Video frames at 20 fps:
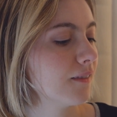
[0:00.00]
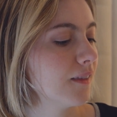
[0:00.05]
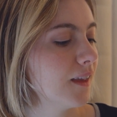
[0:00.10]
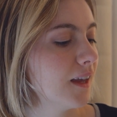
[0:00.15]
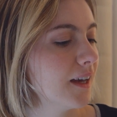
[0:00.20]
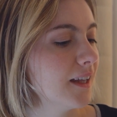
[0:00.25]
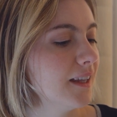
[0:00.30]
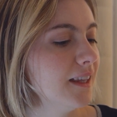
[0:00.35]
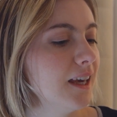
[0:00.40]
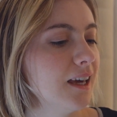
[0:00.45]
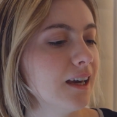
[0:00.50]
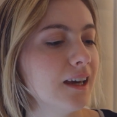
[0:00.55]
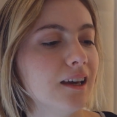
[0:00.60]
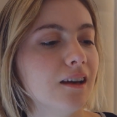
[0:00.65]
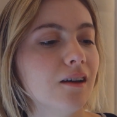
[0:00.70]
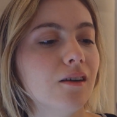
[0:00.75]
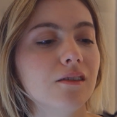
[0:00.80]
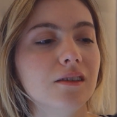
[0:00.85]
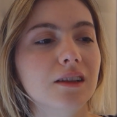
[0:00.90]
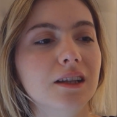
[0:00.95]
And yeah,
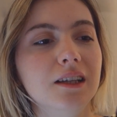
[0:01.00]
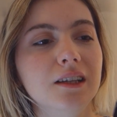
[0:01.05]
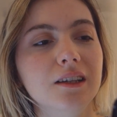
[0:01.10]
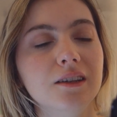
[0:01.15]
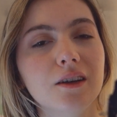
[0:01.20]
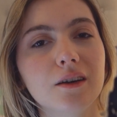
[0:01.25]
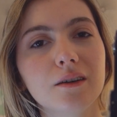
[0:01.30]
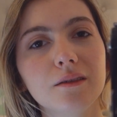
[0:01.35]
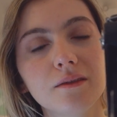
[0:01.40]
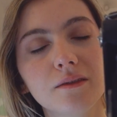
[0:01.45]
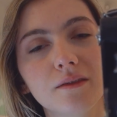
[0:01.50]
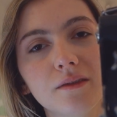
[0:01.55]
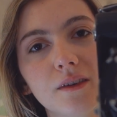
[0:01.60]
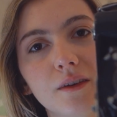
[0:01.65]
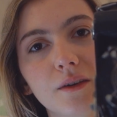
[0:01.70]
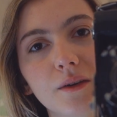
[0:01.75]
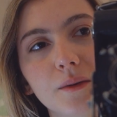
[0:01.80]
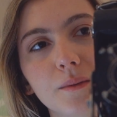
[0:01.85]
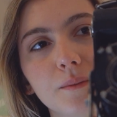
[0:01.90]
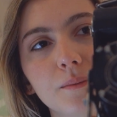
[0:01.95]
oddly enough,
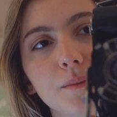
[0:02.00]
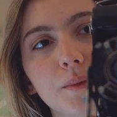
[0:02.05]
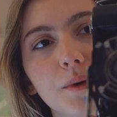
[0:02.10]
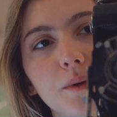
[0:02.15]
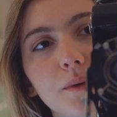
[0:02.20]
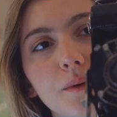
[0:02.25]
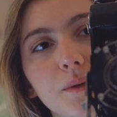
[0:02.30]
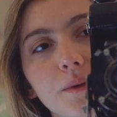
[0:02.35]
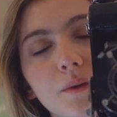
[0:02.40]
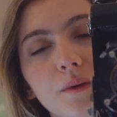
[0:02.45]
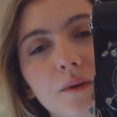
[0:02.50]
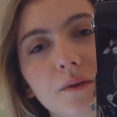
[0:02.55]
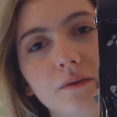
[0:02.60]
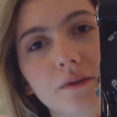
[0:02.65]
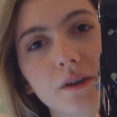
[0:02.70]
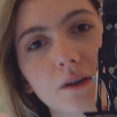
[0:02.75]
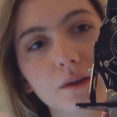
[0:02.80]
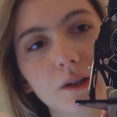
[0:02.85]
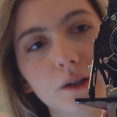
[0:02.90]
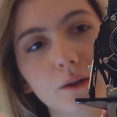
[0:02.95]
both
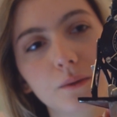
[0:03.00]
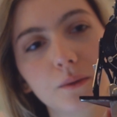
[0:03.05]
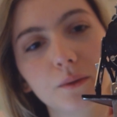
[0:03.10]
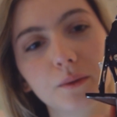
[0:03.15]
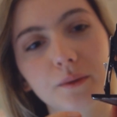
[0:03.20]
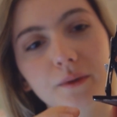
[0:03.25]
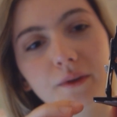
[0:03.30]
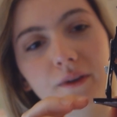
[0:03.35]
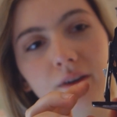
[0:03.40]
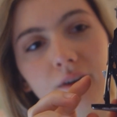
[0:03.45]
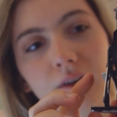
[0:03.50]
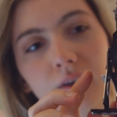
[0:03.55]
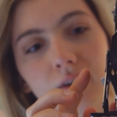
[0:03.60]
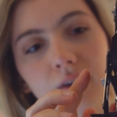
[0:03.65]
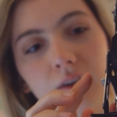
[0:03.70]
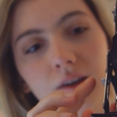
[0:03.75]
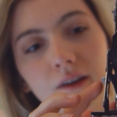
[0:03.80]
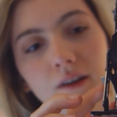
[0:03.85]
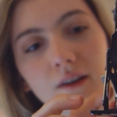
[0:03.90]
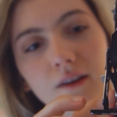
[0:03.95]
very old
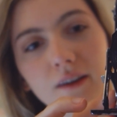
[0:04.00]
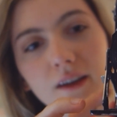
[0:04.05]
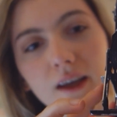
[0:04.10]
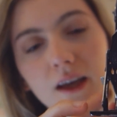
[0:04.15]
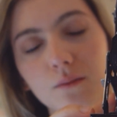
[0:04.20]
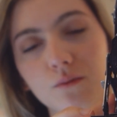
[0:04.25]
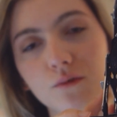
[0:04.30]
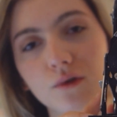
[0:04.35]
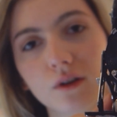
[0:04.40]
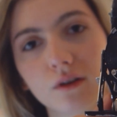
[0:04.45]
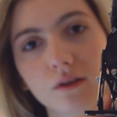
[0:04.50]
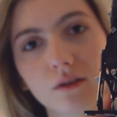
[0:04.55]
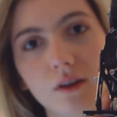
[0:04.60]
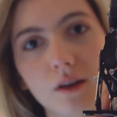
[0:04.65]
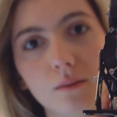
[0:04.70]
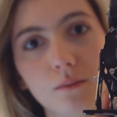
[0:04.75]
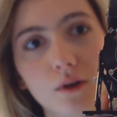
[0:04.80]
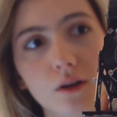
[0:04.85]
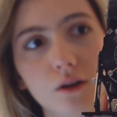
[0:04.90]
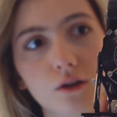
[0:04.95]
cameras
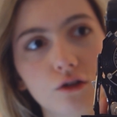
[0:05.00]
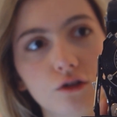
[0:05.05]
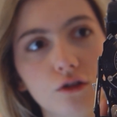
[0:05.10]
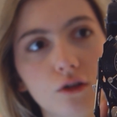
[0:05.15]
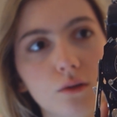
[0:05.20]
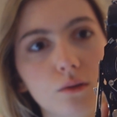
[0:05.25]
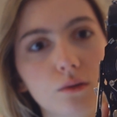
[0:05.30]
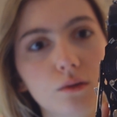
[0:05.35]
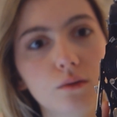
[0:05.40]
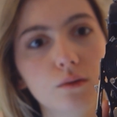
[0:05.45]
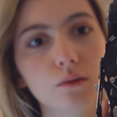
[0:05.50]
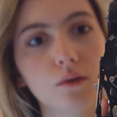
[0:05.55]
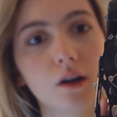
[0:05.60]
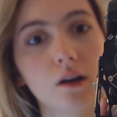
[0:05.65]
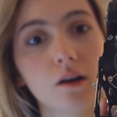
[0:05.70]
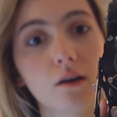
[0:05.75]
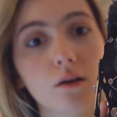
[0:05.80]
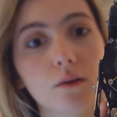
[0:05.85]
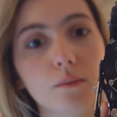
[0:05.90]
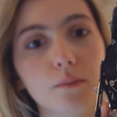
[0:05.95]
I'm gonna show you
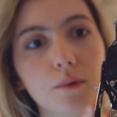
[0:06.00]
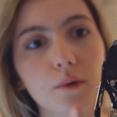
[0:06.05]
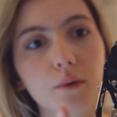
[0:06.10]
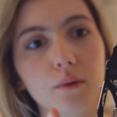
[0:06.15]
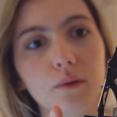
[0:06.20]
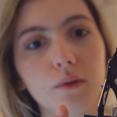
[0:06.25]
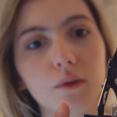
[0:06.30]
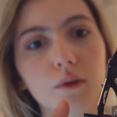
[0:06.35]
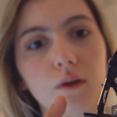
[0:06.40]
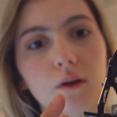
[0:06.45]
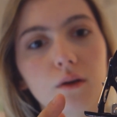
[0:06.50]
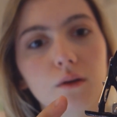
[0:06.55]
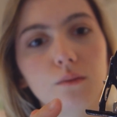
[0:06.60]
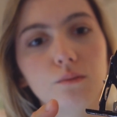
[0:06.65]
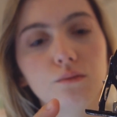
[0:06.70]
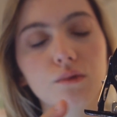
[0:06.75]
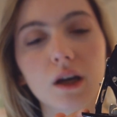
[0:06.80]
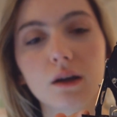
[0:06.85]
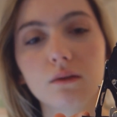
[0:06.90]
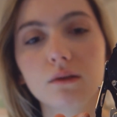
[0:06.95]
are both
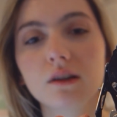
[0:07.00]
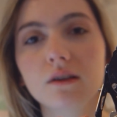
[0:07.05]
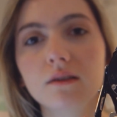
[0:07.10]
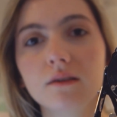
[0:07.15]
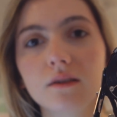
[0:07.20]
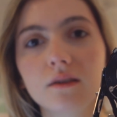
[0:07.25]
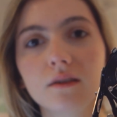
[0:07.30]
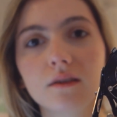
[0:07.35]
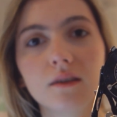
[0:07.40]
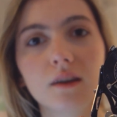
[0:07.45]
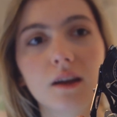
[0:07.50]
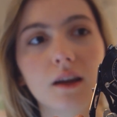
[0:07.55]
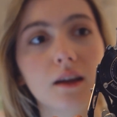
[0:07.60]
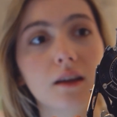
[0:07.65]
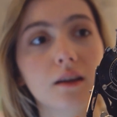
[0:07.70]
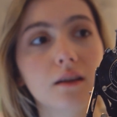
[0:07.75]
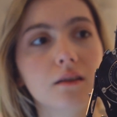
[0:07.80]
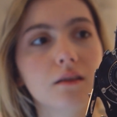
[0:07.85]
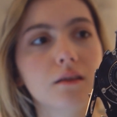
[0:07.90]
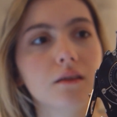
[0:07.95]
Brownies
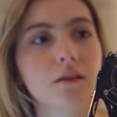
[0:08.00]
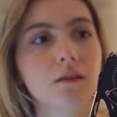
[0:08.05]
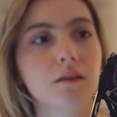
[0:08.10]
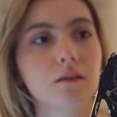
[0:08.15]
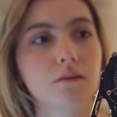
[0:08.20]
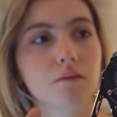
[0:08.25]
and,